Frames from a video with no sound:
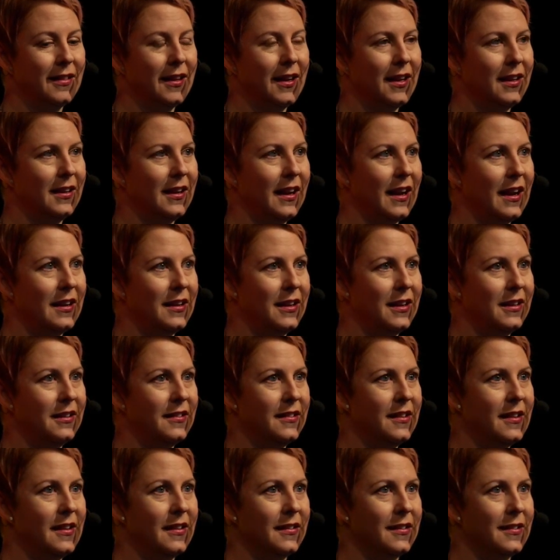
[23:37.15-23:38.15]
and AI
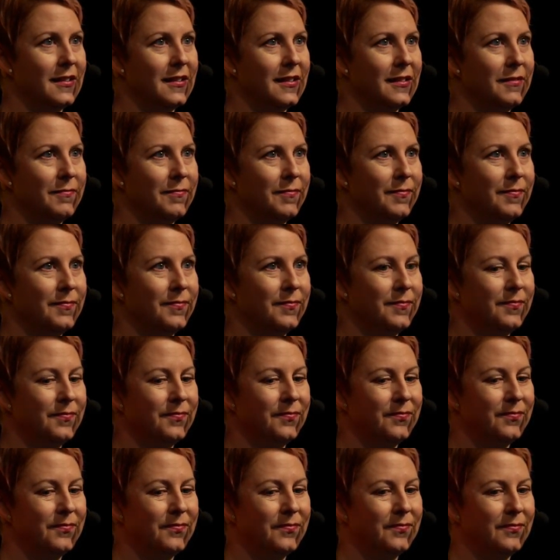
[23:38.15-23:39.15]
needs us.
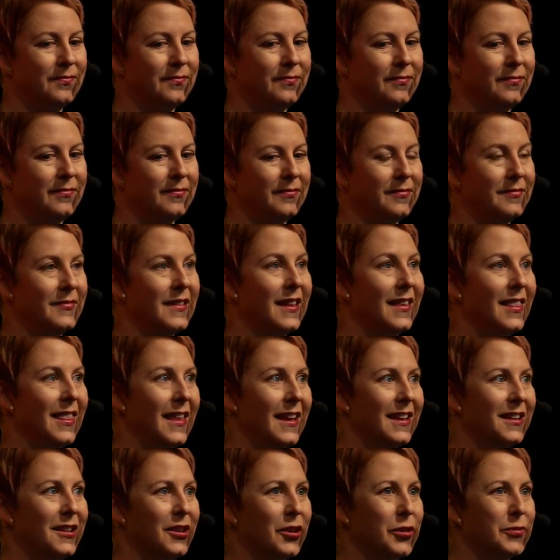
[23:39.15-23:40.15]

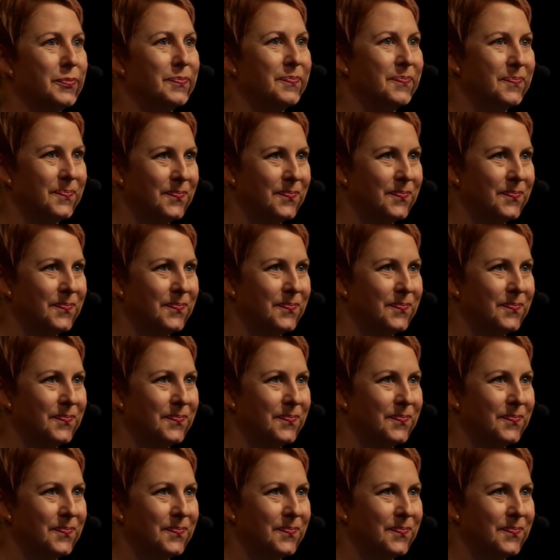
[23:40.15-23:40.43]
Thank you.